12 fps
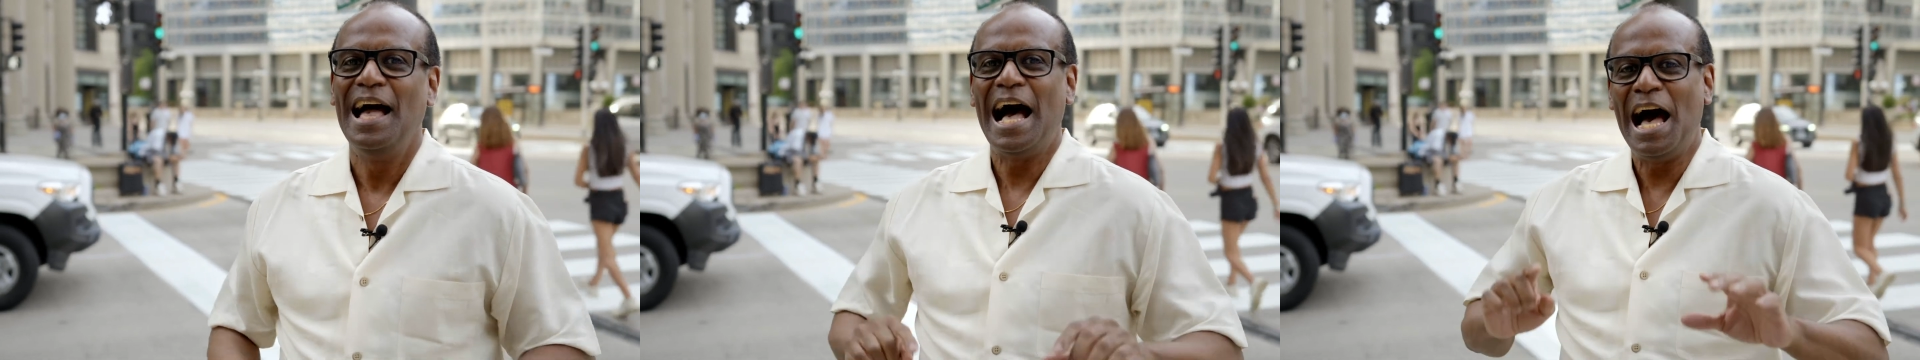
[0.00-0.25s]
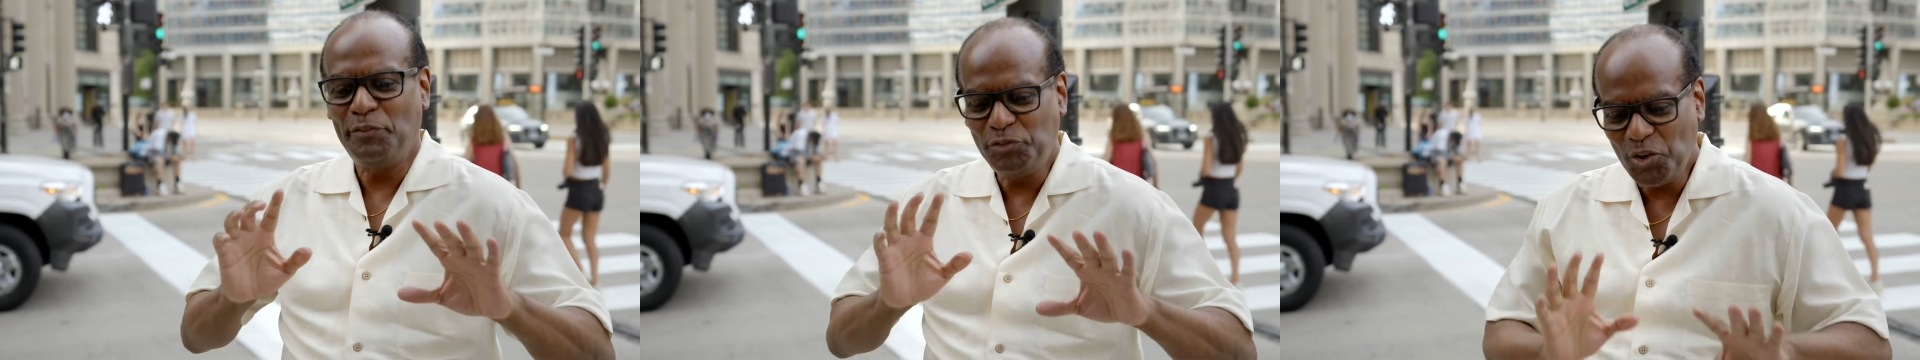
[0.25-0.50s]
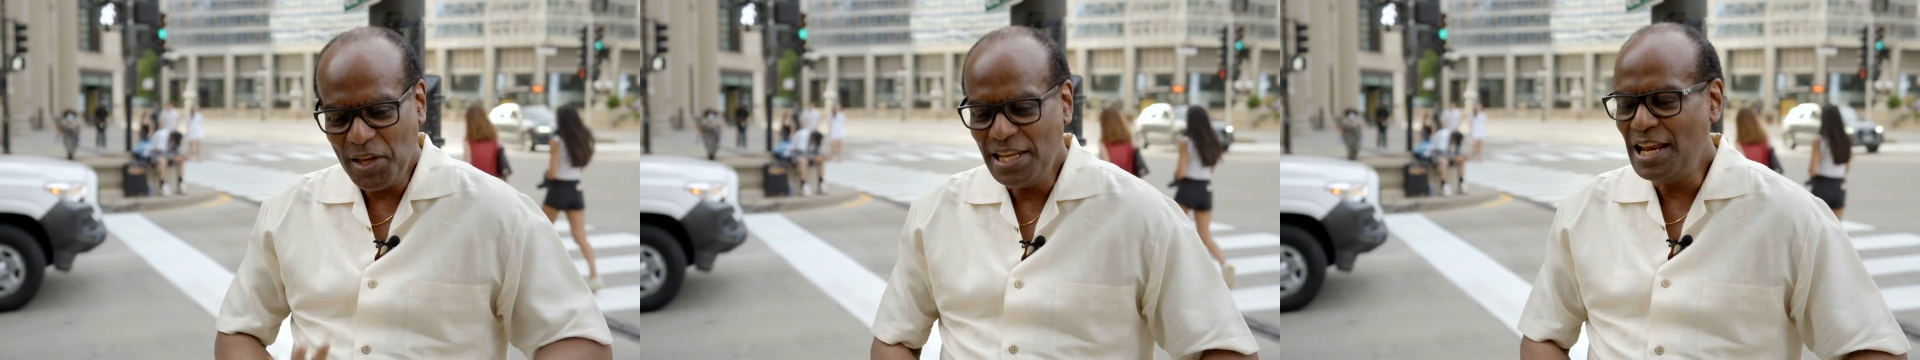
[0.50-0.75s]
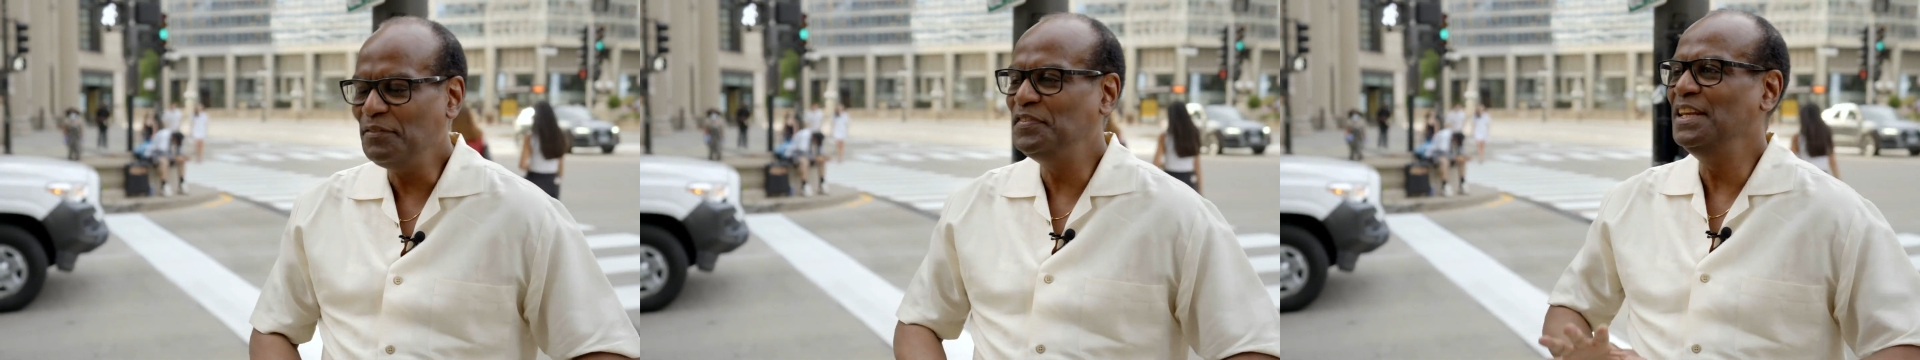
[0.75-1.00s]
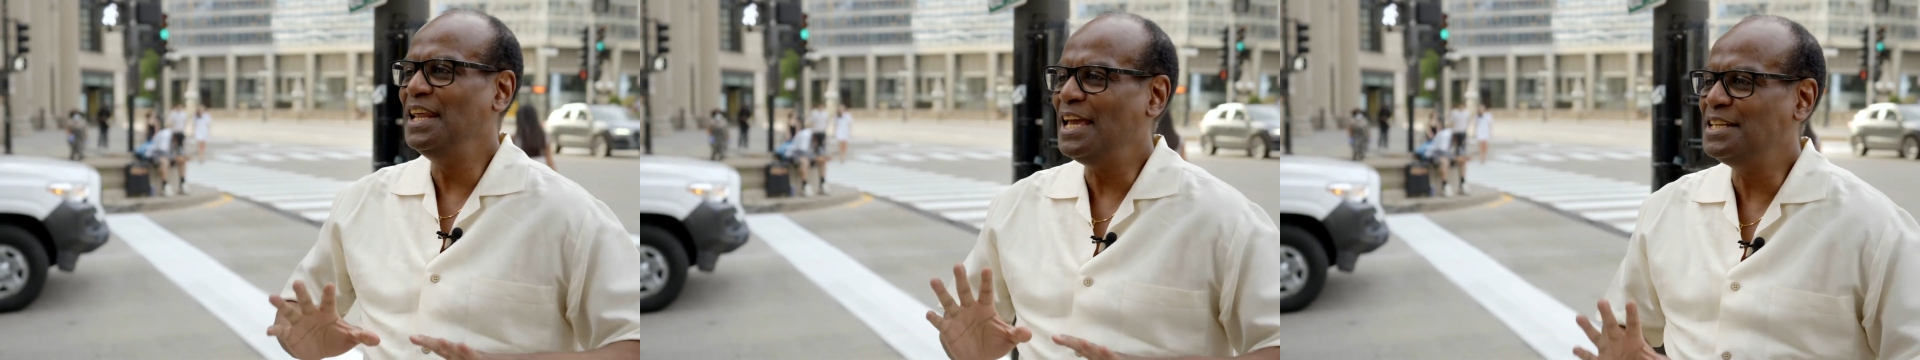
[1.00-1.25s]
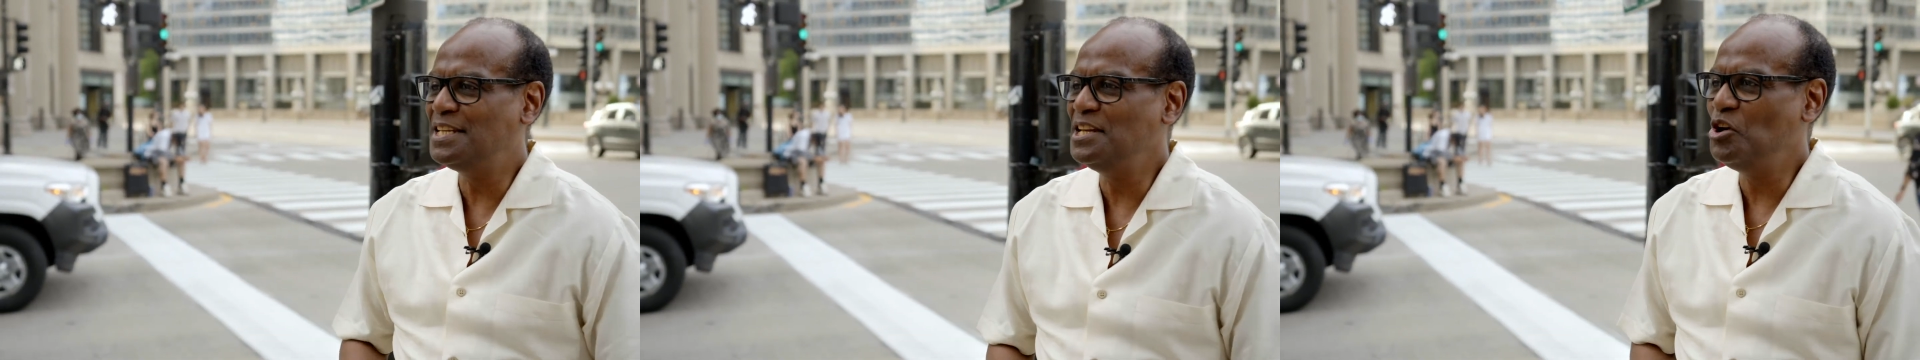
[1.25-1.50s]
After he left in
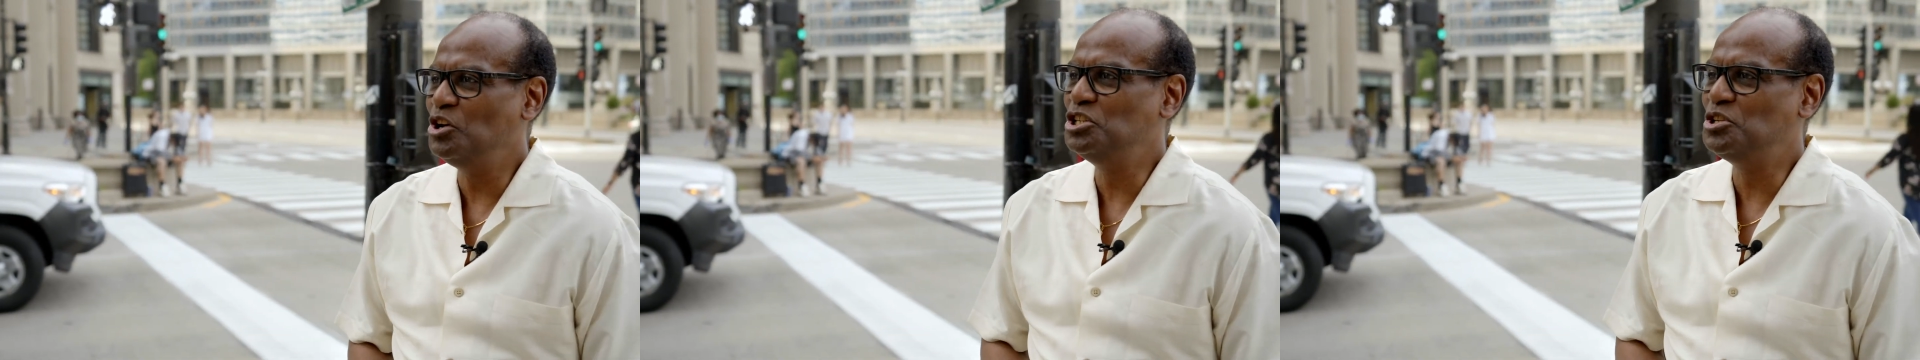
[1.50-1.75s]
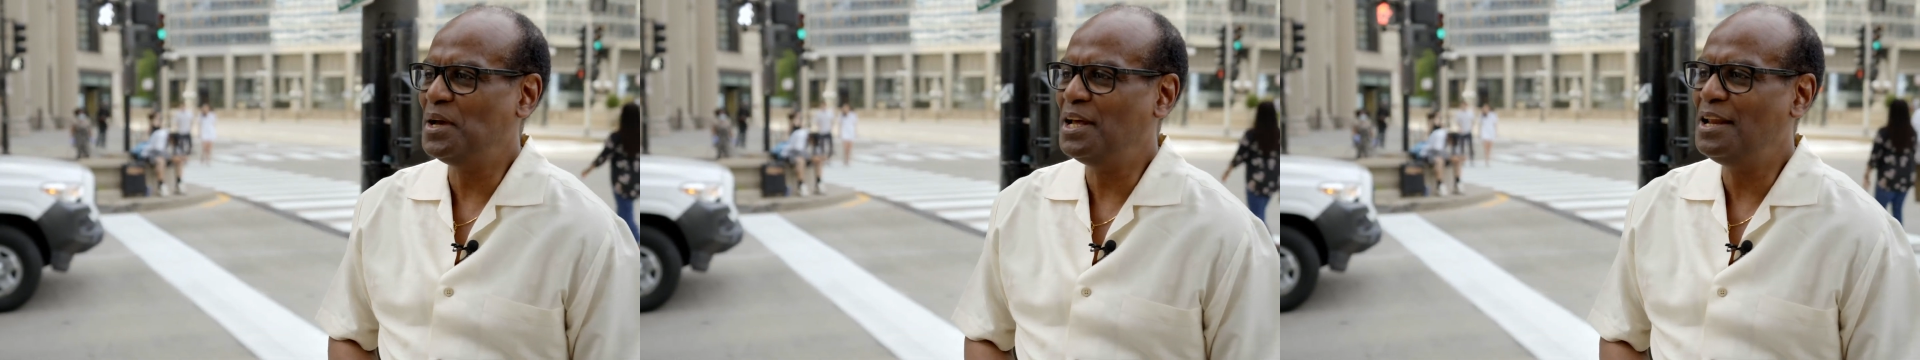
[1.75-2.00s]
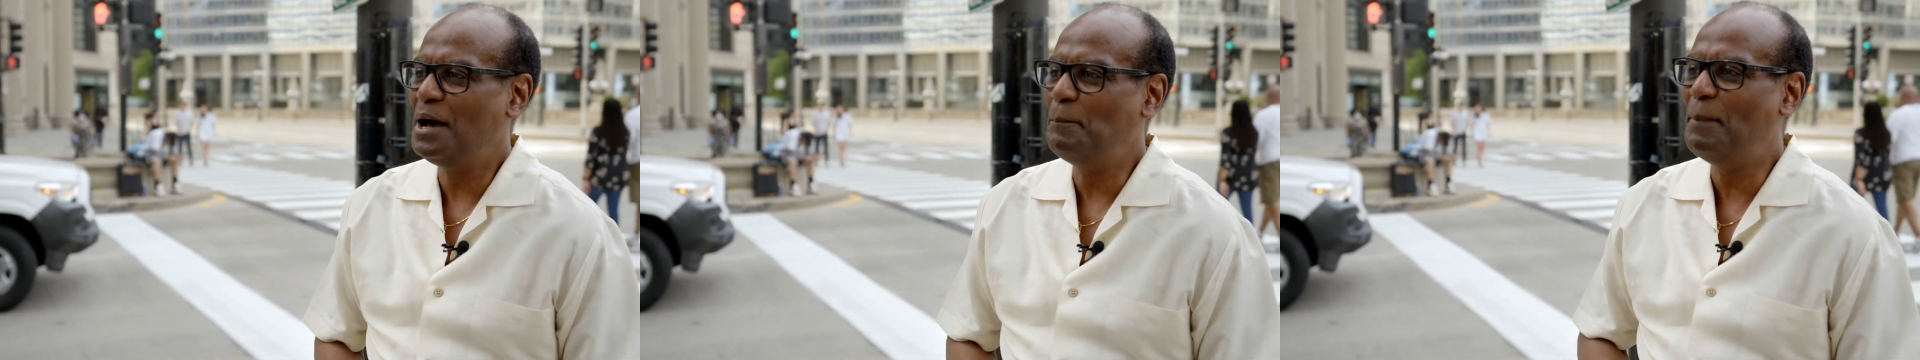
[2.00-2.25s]
1800,